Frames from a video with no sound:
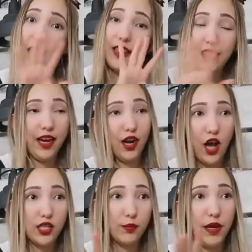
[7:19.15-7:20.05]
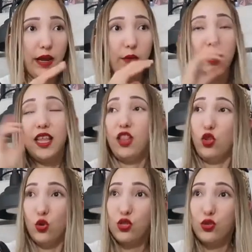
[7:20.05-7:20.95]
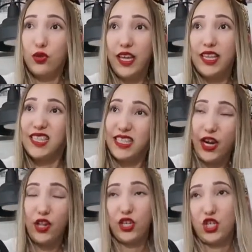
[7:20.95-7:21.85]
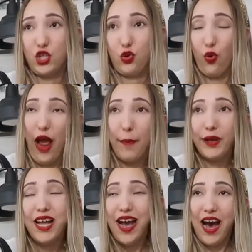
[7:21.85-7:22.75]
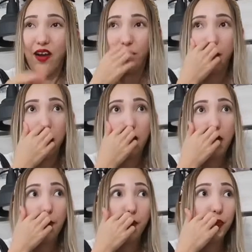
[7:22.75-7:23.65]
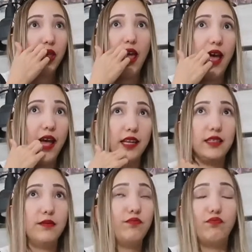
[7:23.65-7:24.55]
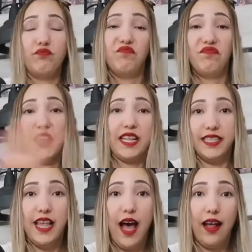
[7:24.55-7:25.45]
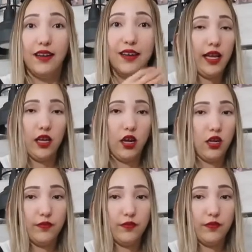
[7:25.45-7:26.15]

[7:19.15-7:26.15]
They're not to play with, and those two things scare the crap out of me, and that's that. I cannot.